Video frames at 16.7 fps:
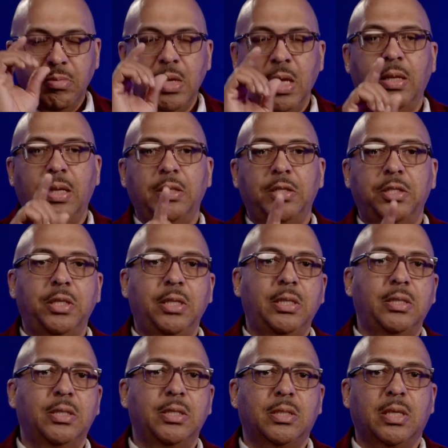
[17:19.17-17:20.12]
that
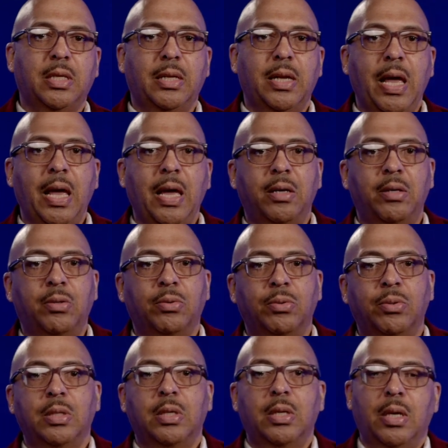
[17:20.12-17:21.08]
Jesus could
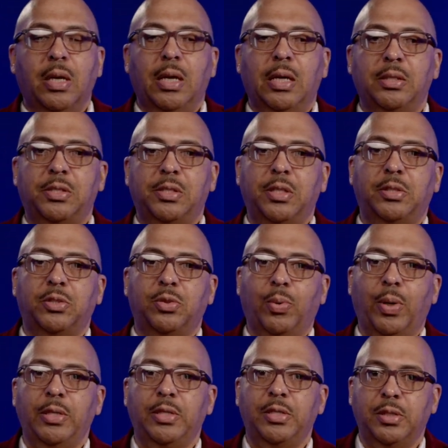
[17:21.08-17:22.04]
handle a
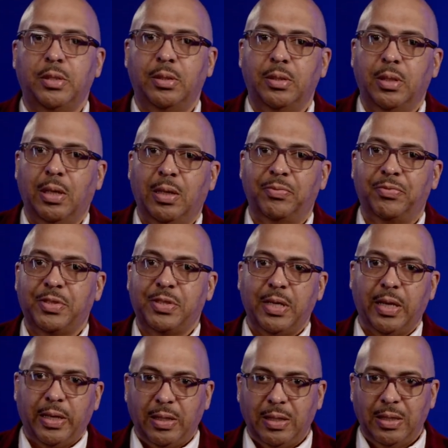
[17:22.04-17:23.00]
situation of
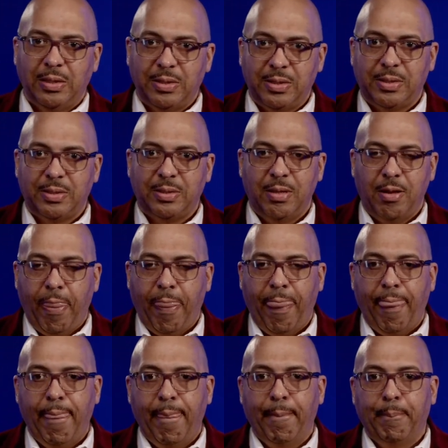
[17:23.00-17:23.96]
sickness,
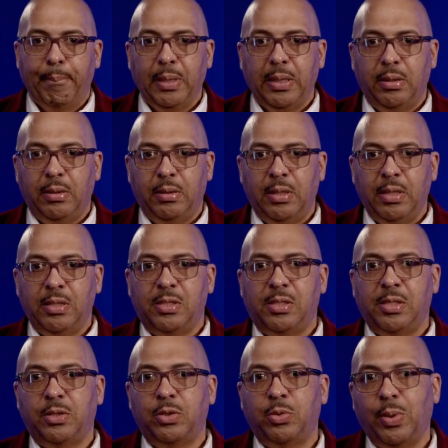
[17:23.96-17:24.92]
but this
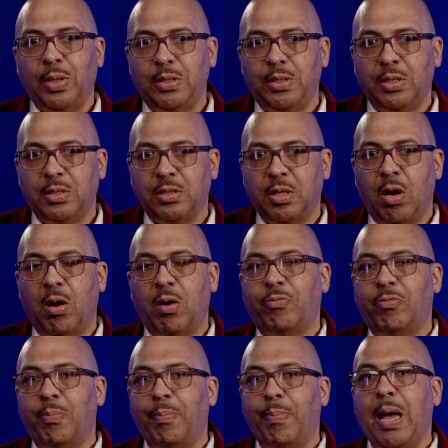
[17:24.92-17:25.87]
situation has gone
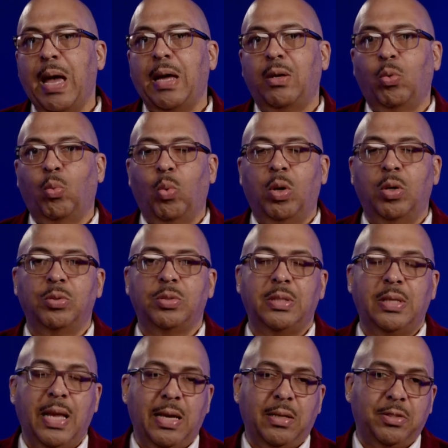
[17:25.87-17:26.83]
from bad to
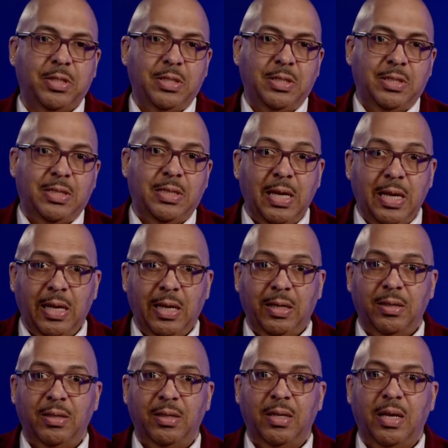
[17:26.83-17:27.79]
worse. Now she's
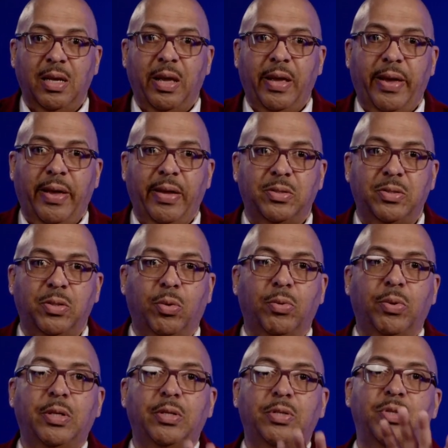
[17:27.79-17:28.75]
dead, and so
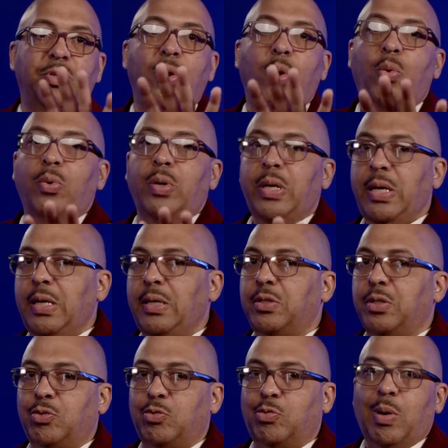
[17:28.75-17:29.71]
there's no need
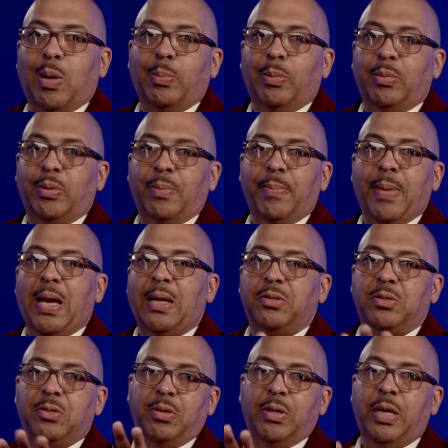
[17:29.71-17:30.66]
to trouble the
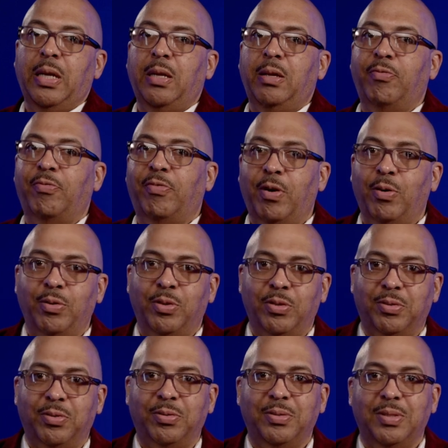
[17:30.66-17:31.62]
master any further."